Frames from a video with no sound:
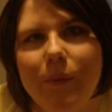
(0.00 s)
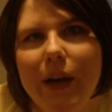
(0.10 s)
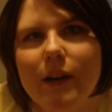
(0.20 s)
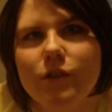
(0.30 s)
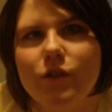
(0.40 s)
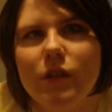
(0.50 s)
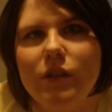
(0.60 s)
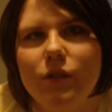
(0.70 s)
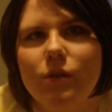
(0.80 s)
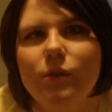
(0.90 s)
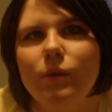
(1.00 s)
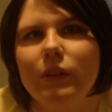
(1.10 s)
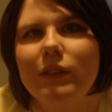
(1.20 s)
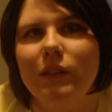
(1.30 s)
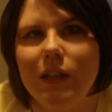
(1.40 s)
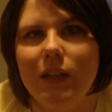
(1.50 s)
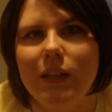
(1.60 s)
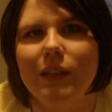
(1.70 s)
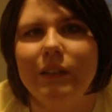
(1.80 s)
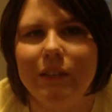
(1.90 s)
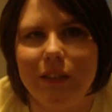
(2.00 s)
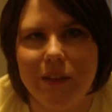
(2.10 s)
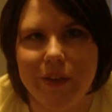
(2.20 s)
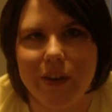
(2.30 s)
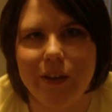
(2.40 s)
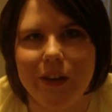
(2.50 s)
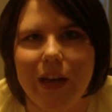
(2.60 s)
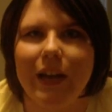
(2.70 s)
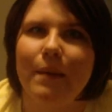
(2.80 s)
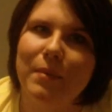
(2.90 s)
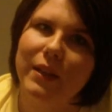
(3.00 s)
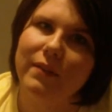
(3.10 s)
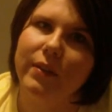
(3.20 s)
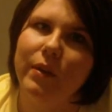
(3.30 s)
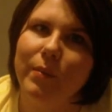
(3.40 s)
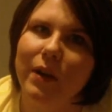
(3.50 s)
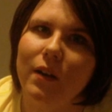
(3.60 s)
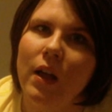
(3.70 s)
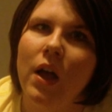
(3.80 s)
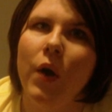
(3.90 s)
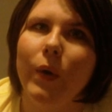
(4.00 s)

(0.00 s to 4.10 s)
we actually do succeed in conceiving, and I believe that we will,